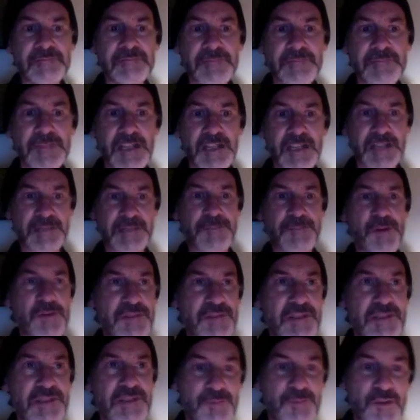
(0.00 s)
I suppose
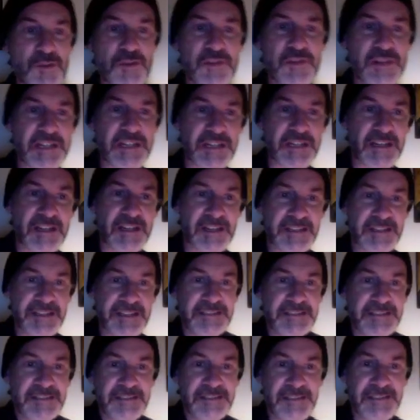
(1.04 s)
it's brooding on
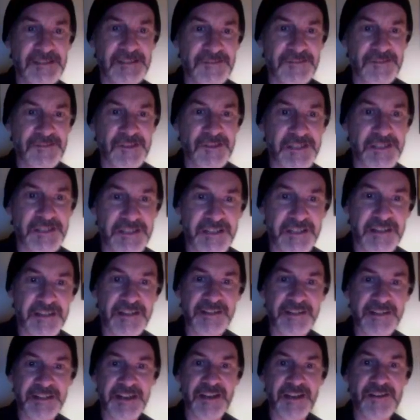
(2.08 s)
it for a year
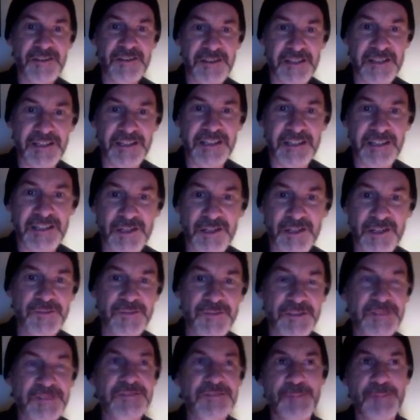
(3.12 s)
now, thinking it
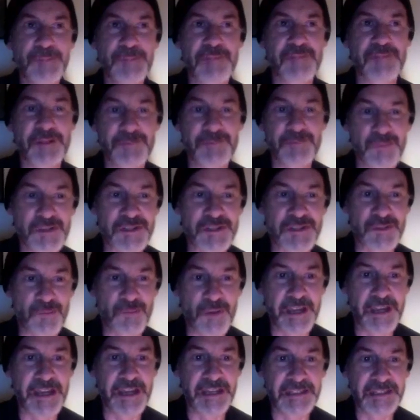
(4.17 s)
over from every which
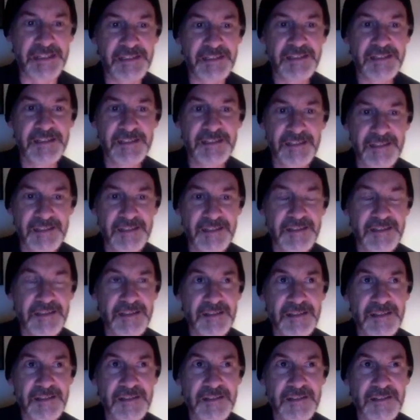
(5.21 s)
way.
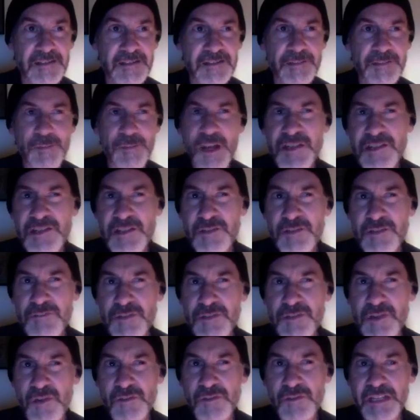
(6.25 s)
The monster
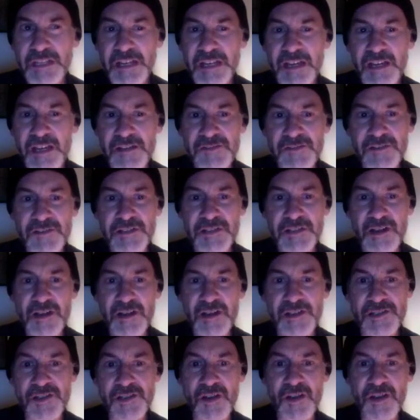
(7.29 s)
was only 100
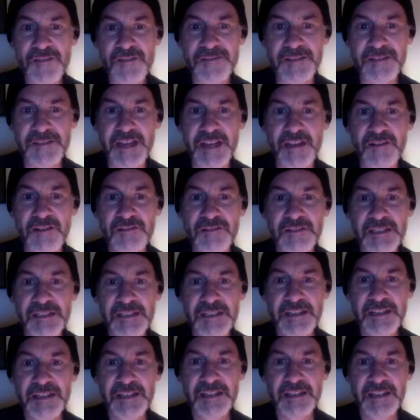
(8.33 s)
yards off now,
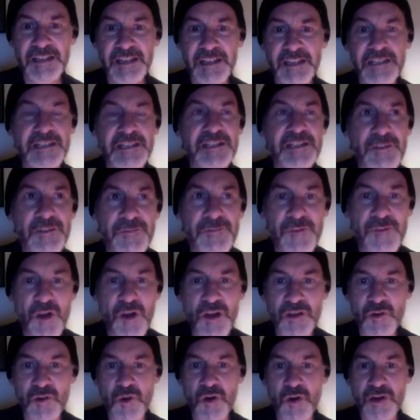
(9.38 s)
it and the
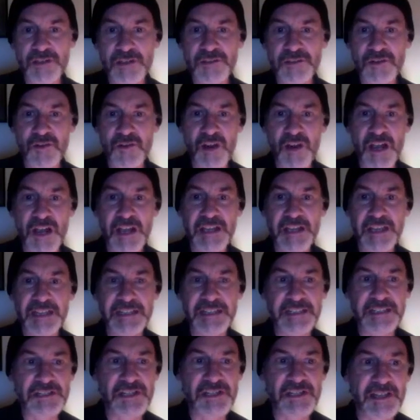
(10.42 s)
foghorn crying at
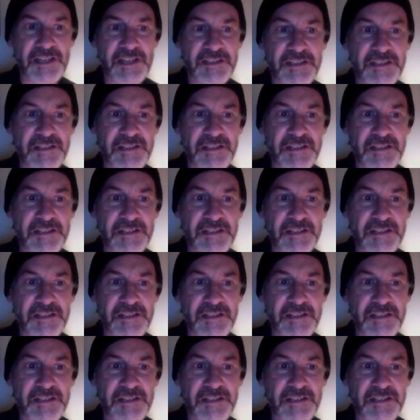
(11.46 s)
each other.